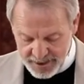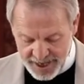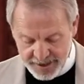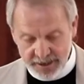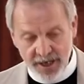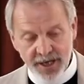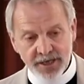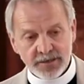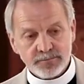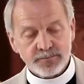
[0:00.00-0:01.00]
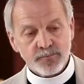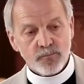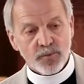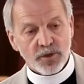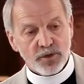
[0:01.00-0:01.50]
Hananiah
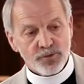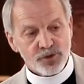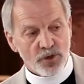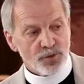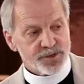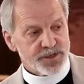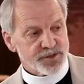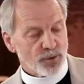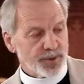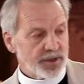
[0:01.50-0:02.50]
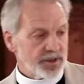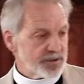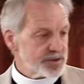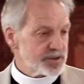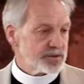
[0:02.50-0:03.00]
chose
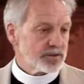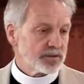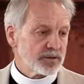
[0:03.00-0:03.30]
disobedience.